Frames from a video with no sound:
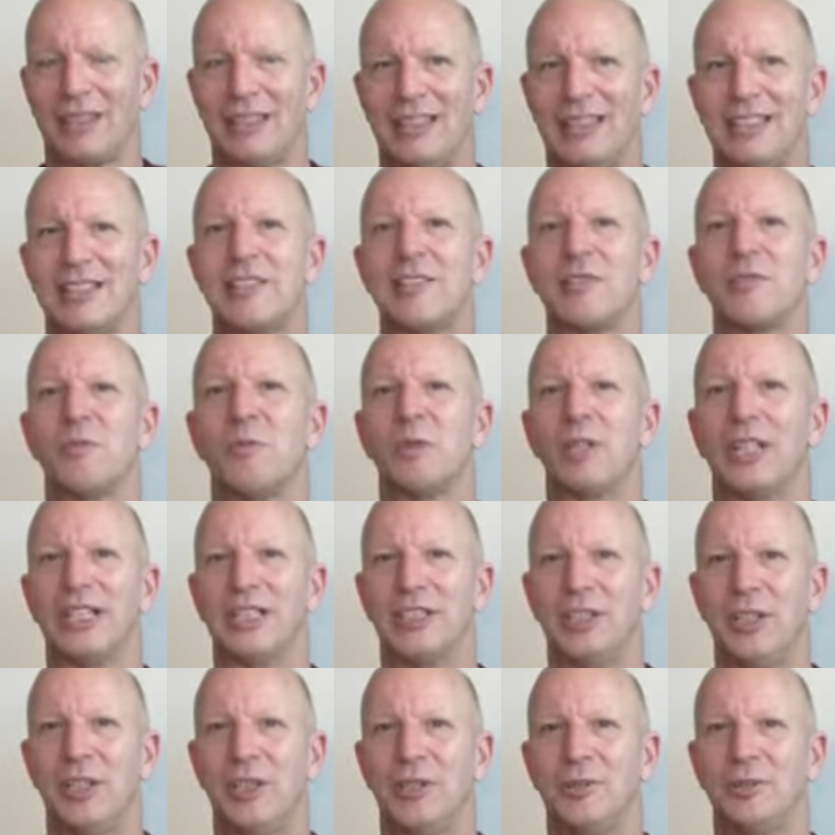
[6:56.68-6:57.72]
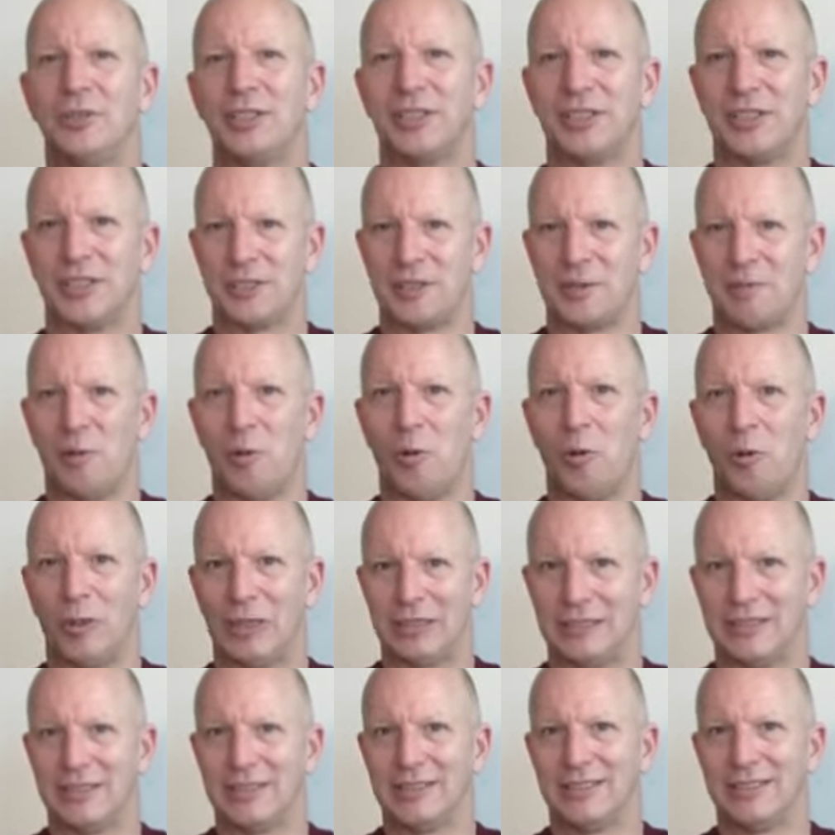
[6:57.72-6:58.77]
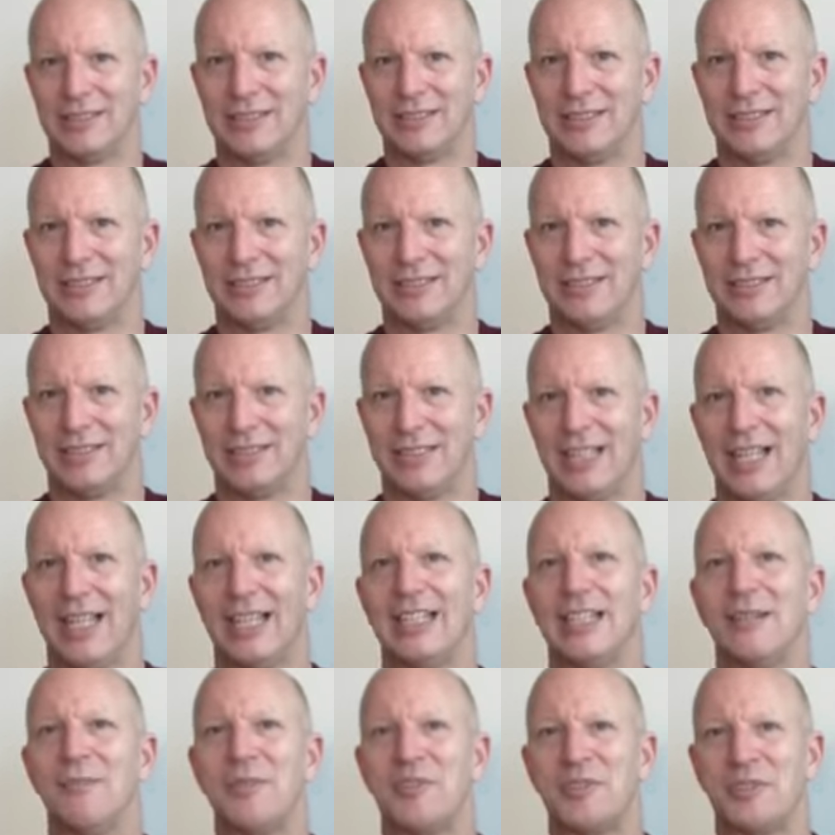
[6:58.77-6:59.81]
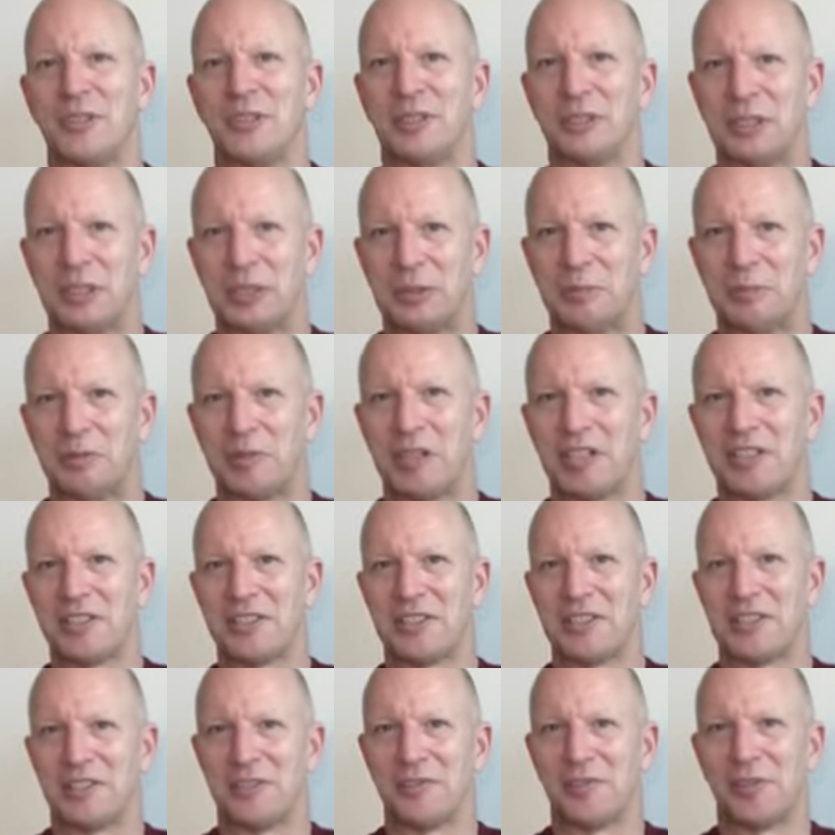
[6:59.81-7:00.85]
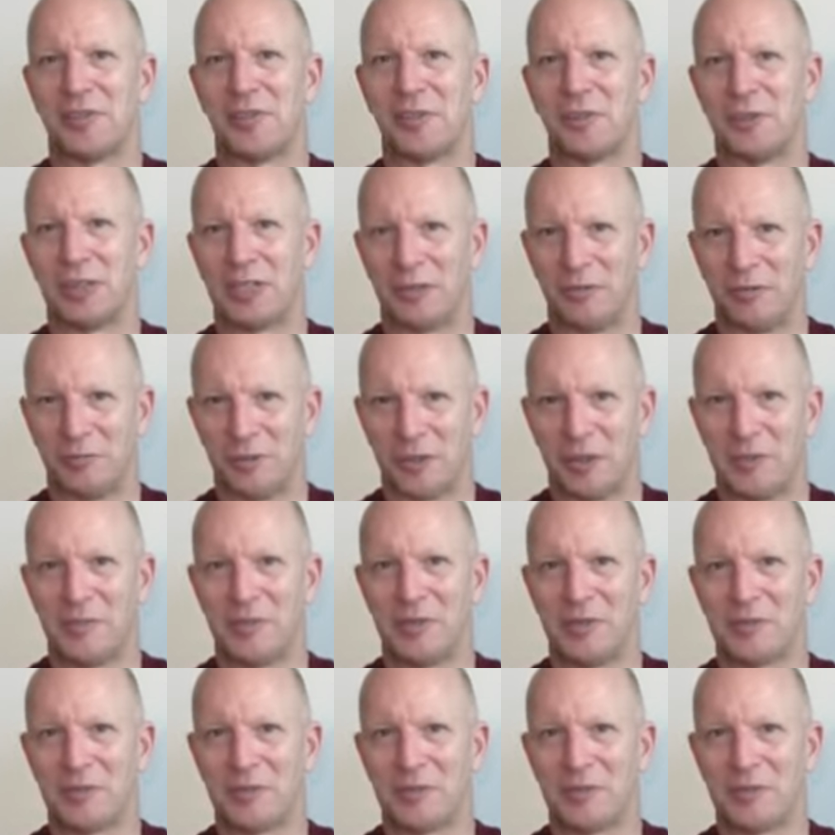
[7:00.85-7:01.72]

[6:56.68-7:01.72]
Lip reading: this is what I know to this point, and I'm still in the process of learning from